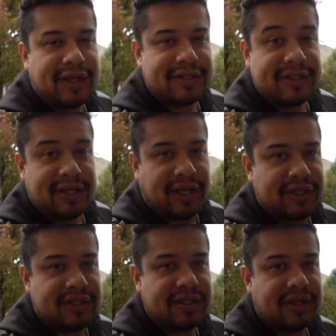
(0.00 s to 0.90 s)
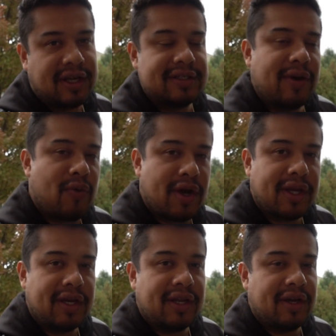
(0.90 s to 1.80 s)
is this. As I walk
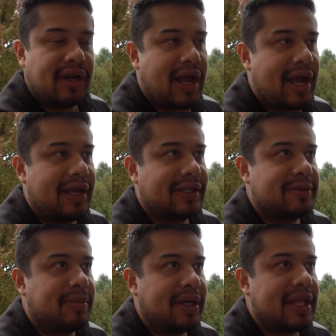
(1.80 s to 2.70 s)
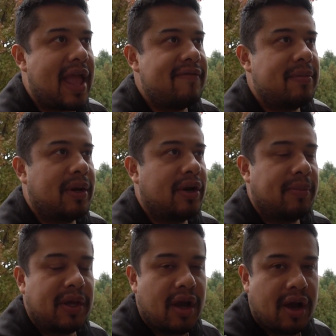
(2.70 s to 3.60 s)
in here, I expect everybody to
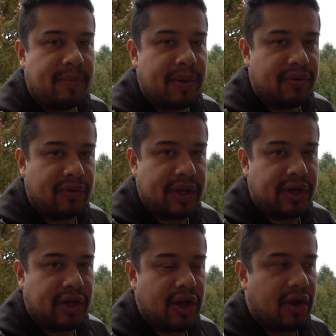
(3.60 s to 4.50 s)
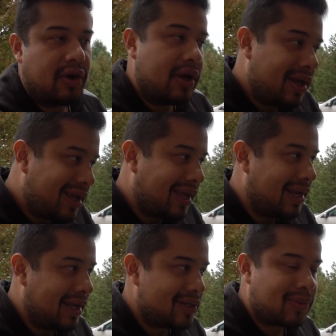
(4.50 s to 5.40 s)
be up and ready to go. It
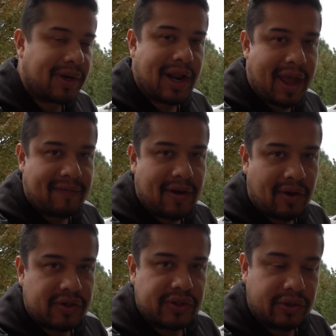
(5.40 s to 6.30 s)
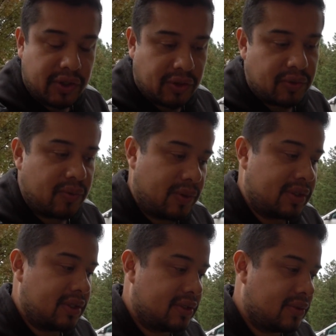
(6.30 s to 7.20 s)
is one and a half hours to noon,
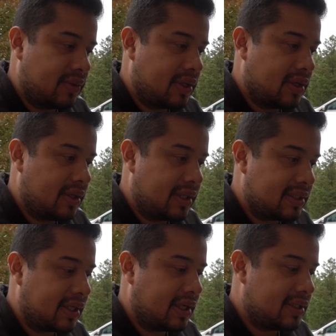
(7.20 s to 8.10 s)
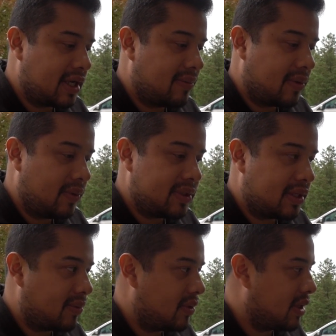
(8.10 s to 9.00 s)
which is the designated time that we said
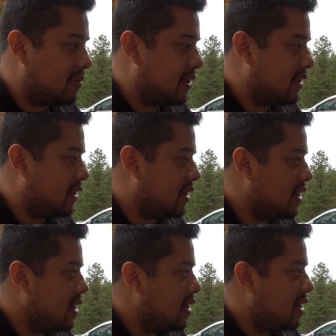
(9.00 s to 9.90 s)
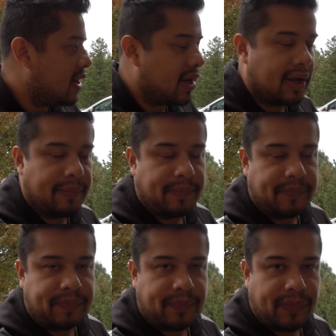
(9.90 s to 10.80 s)
that we are going to be there.
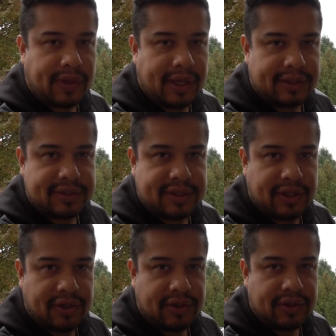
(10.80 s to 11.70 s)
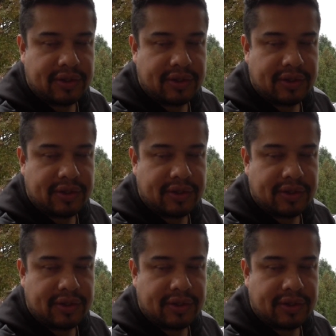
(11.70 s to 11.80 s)
Um, and still,